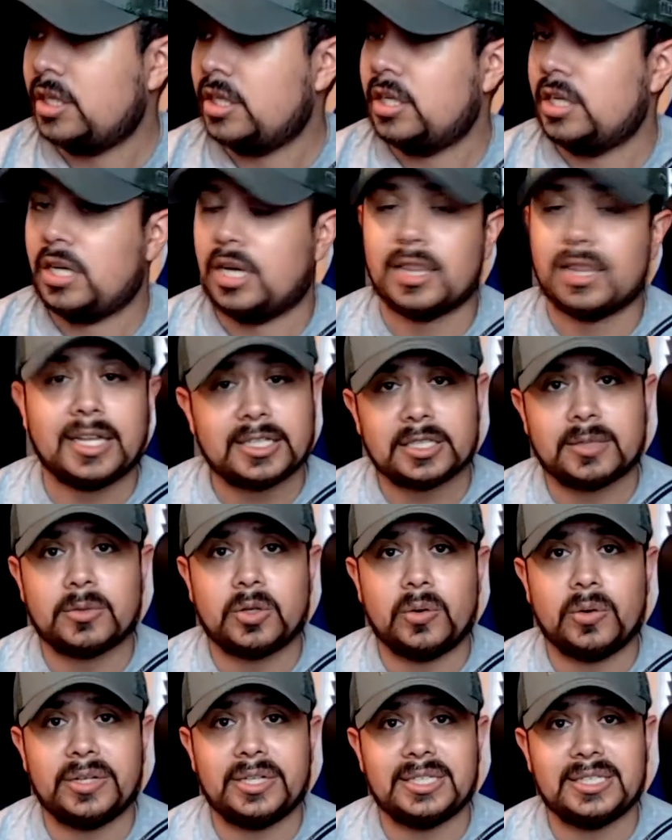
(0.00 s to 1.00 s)
Unless I'm
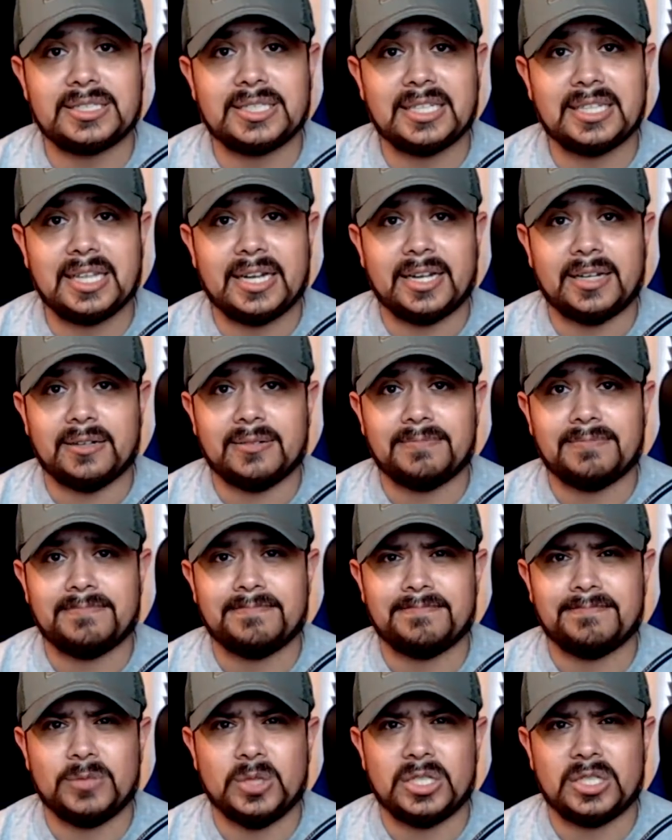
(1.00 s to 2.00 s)
going to Disneyland,
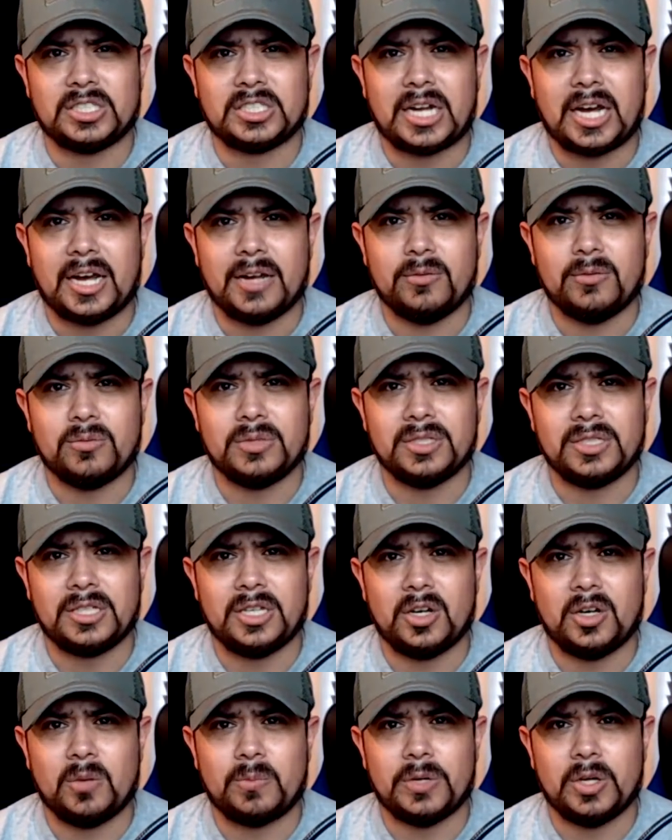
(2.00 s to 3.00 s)
which I really
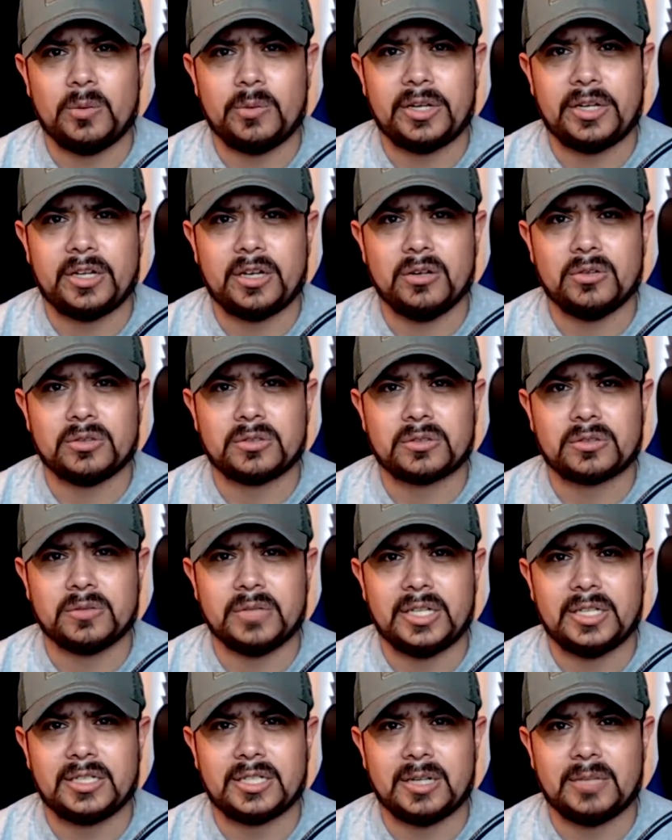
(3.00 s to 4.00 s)
hope nobody goes
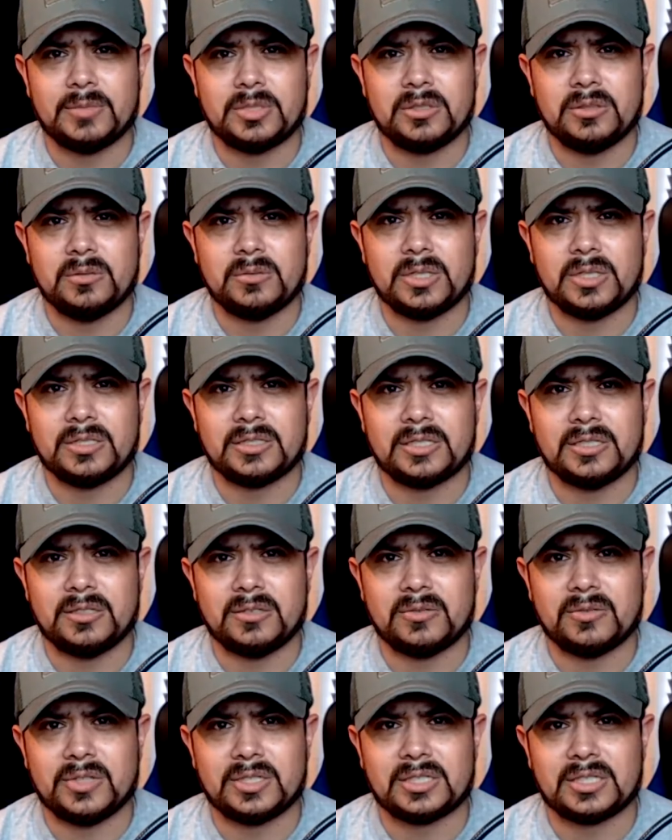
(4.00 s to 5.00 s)
anytime soon
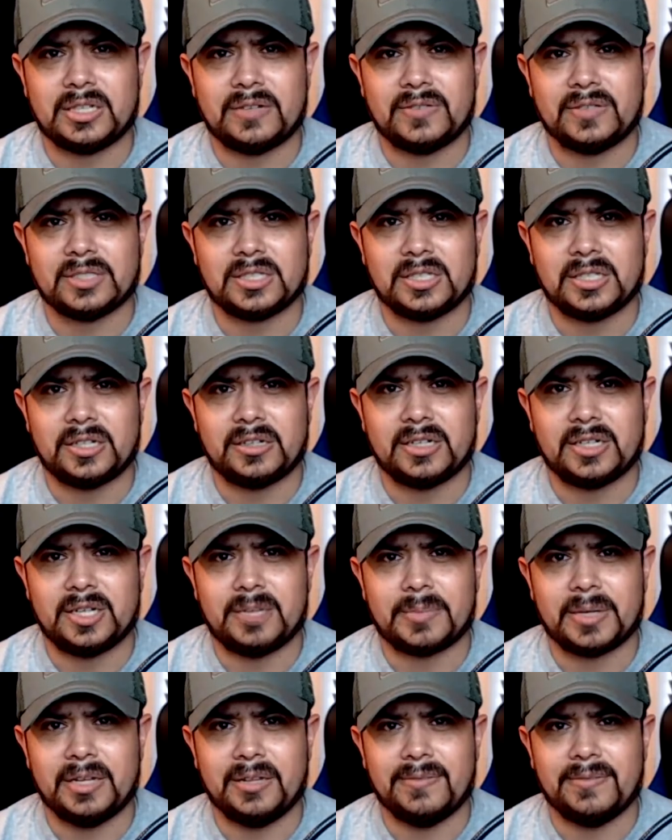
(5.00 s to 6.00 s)
until this stuff is cleared
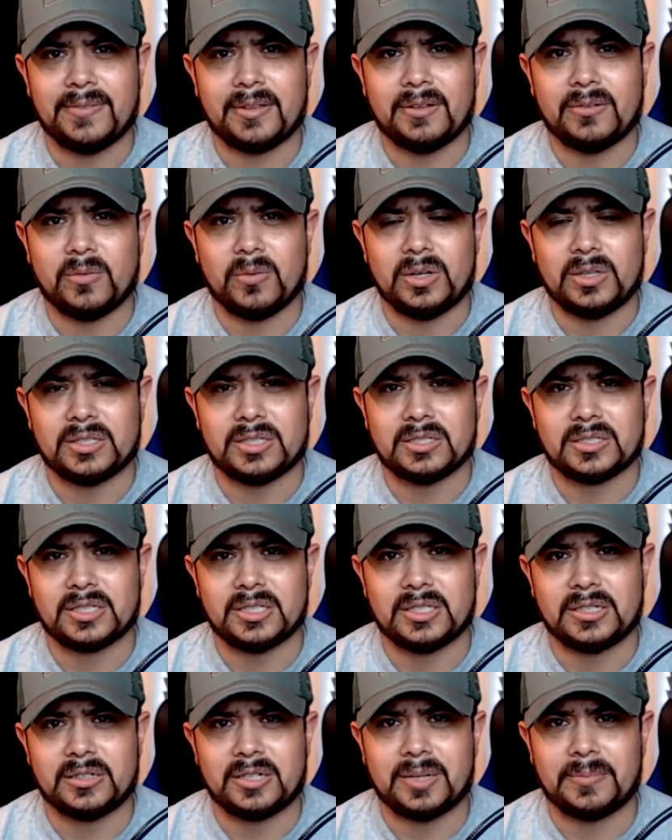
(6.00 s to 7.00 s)
up. And then once it's
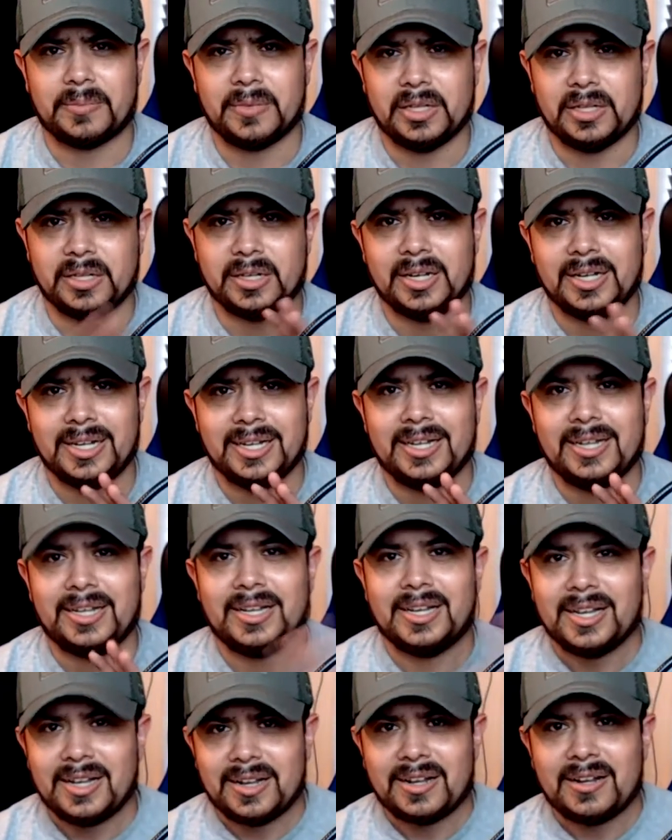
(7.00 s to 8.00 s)
cleared up, then
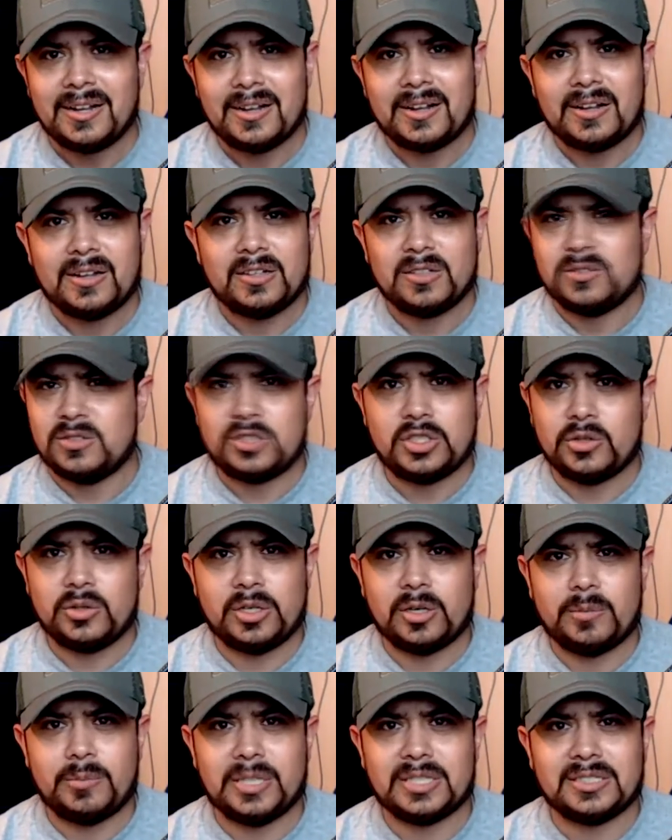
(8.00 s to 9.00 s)
do
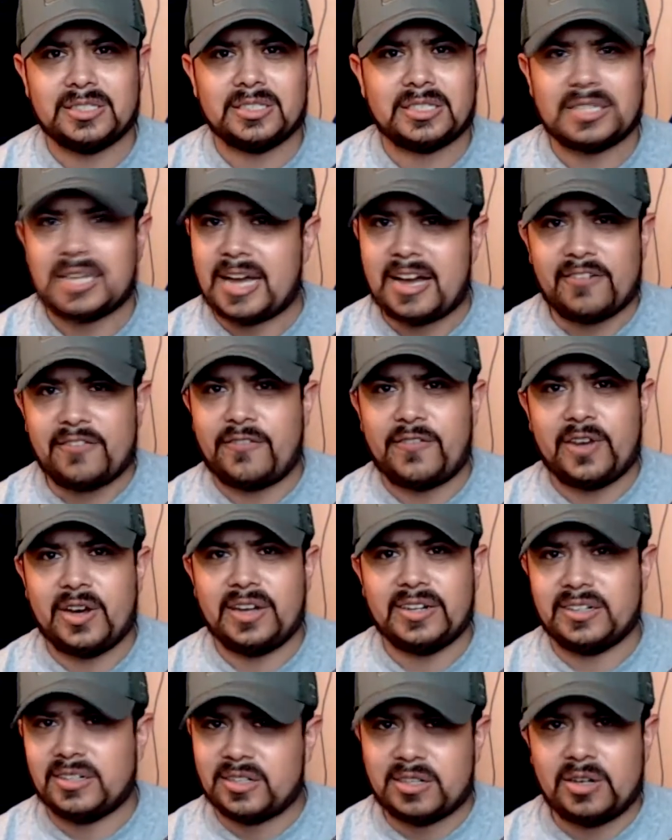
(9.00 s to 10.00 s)
your business, have
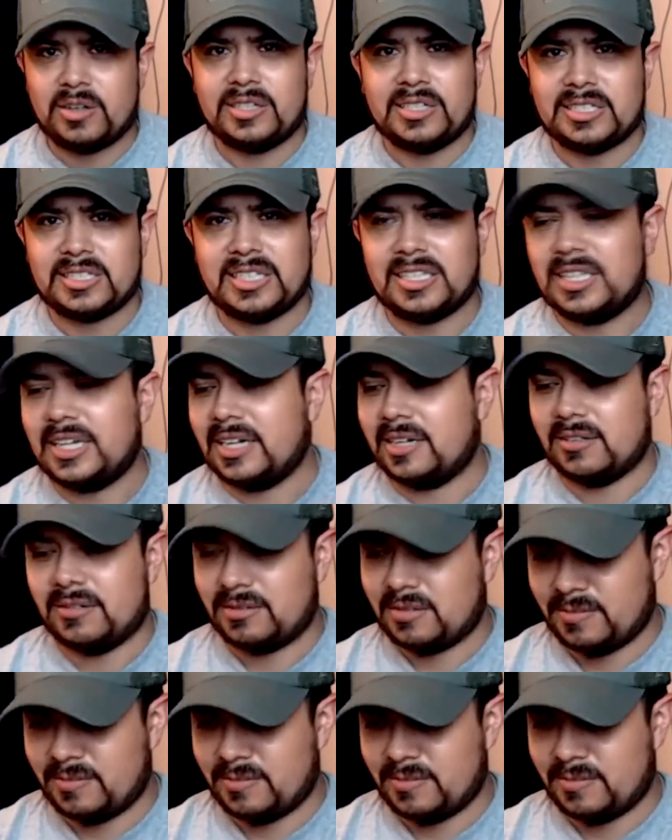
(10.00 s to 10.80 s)
fun, go to Disneyland.